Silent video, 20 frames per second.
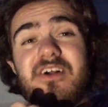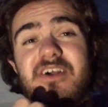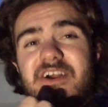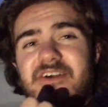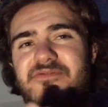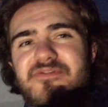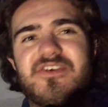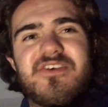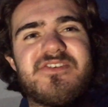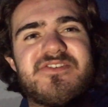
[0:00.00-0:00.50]

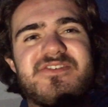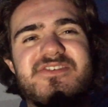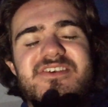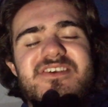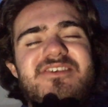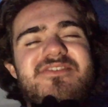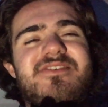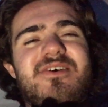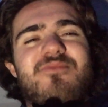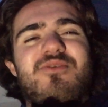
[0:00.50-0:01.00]
If you
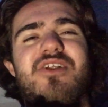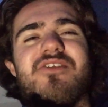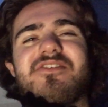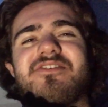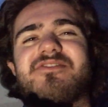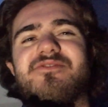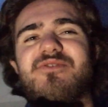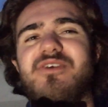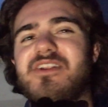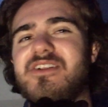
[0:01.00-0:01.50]
see someone on the
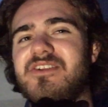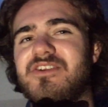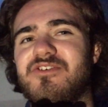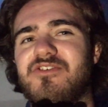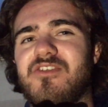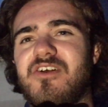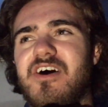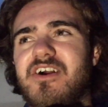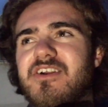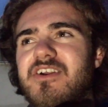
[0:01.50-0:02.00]
street and you're
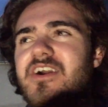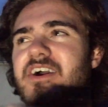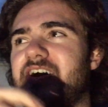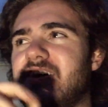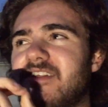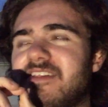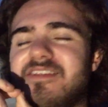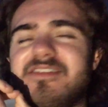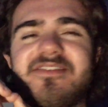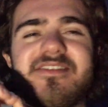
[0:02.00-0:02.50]
like,
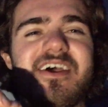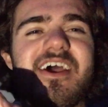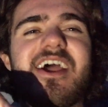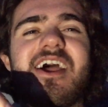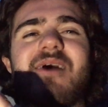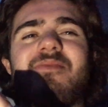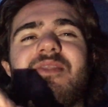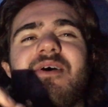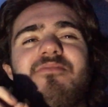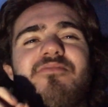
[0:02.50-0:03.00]

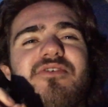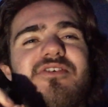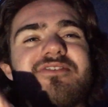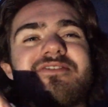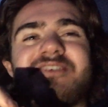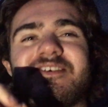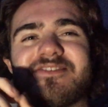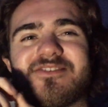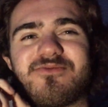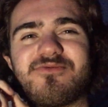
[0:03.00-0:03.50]
damn, that
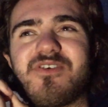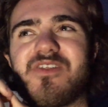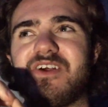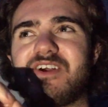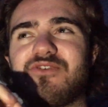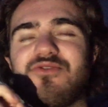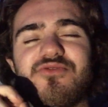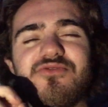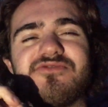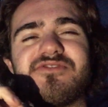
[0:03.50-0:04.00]
person has a really
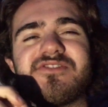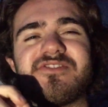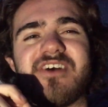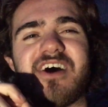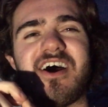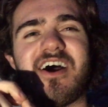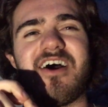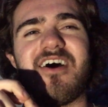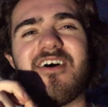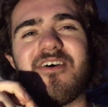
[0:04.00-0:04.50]
cool
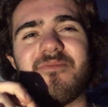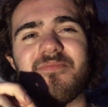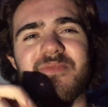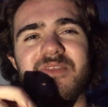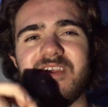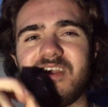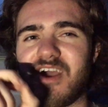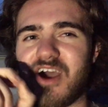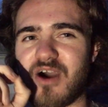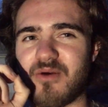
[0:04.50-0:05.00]
style,
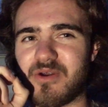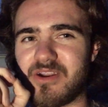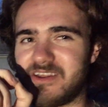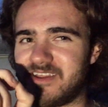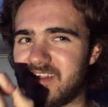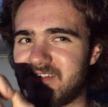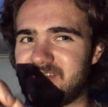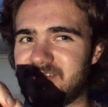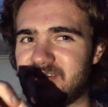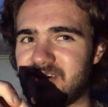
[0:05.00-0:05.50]
I want to
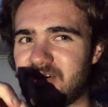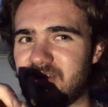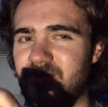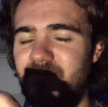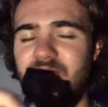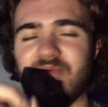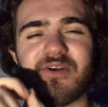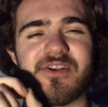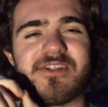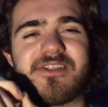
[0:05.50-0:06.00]
get to know them,
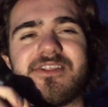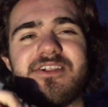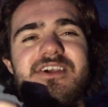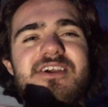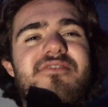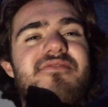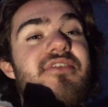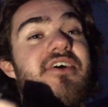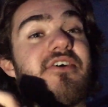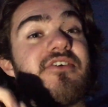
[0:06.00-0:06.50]
I want to see
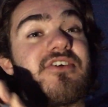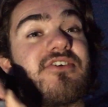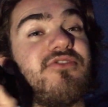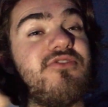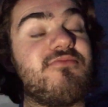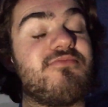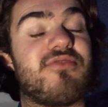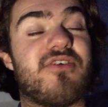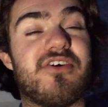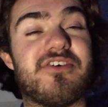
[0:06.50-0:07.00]
if they're a
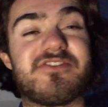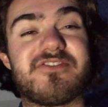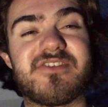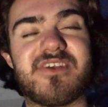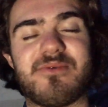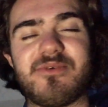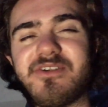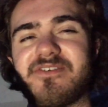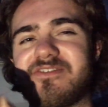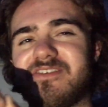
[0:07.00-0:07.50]
cool person, I
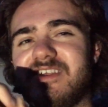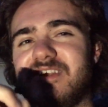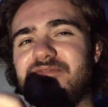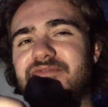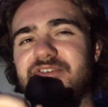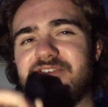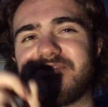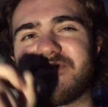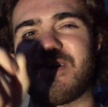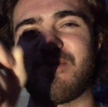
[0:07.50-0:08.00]
want to see if
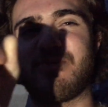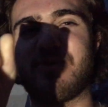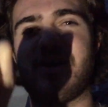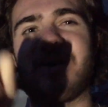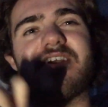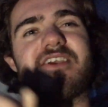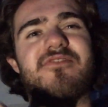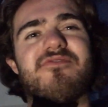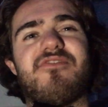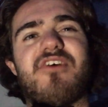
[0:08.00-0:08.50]
there's someone I
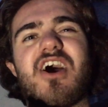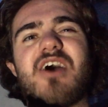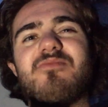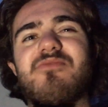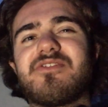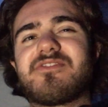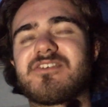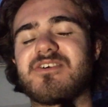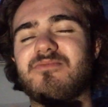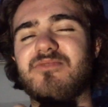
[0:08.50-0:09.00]
can vibe
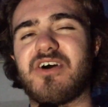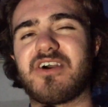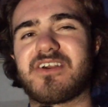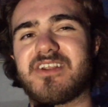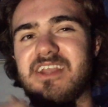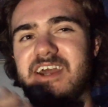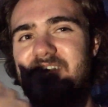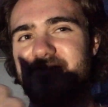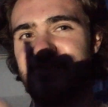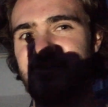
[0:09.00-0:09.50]
with, someone I
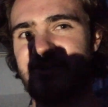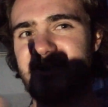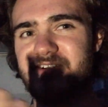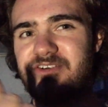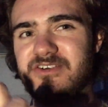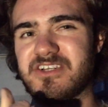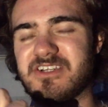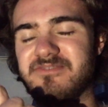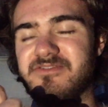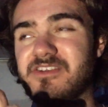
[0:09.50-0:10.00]
can have good
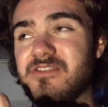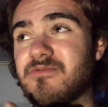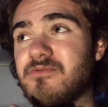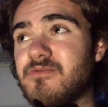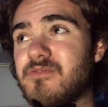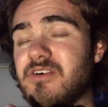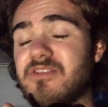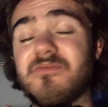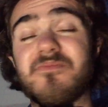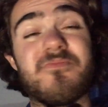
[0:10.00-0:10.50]
energy
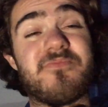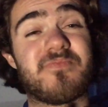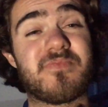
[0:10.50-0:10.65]
with,